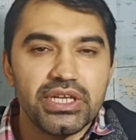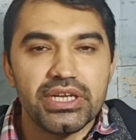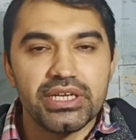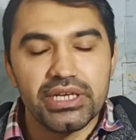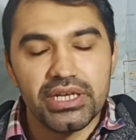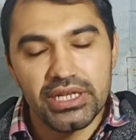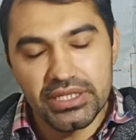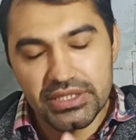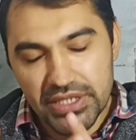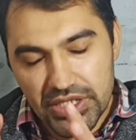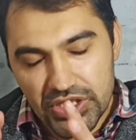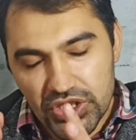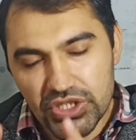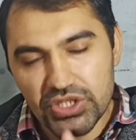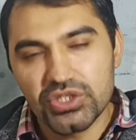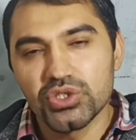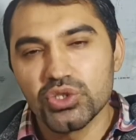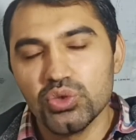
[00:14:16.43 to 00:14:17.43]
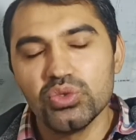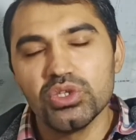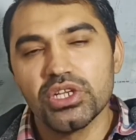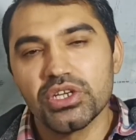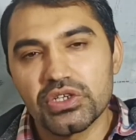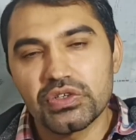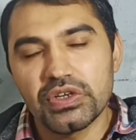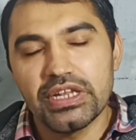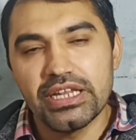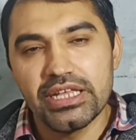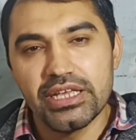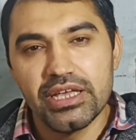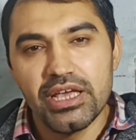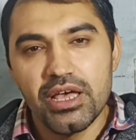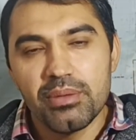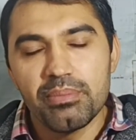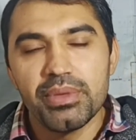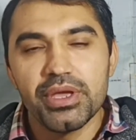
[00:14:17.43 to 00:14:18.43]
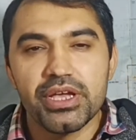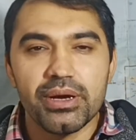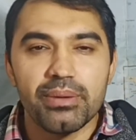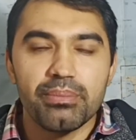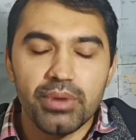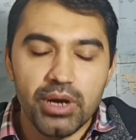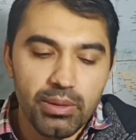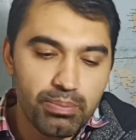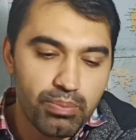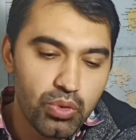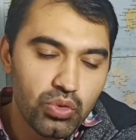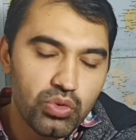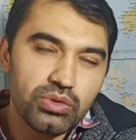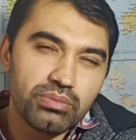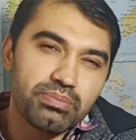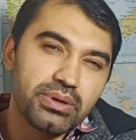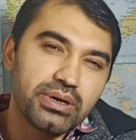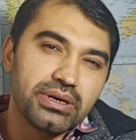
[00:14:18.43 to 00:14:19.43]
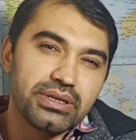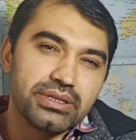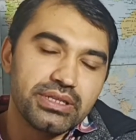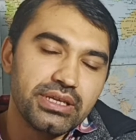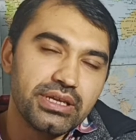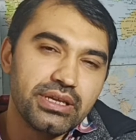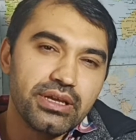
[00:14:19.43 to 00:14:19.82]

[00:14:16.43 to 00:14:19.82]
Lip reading: and this union really become a boon for